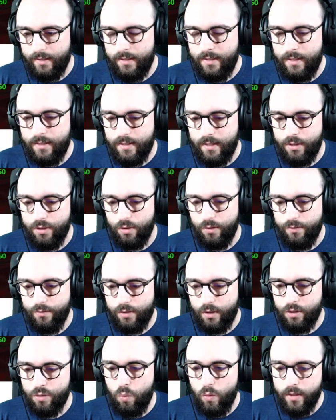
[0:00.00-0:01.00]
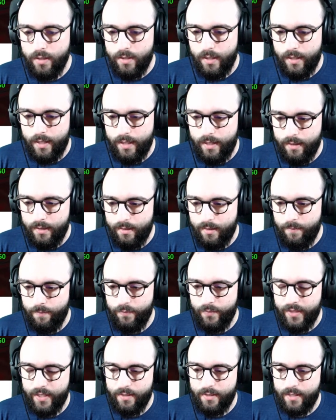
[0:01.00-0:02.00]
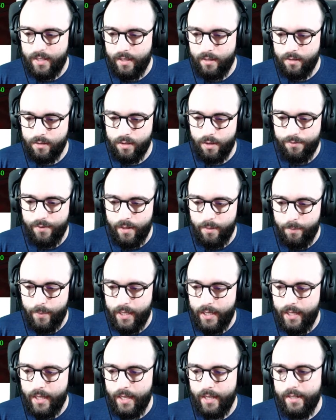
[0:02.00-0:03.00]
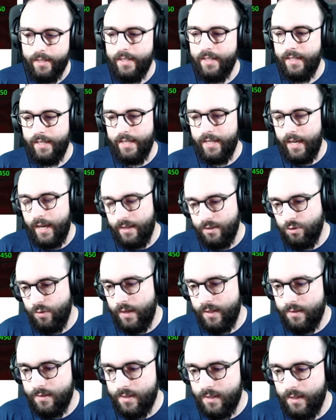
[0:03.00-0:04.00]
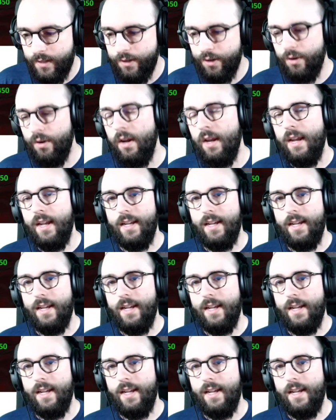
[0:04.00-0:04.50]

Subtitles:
deserved, because once again this kills off AP, and he has Dragon Slayer.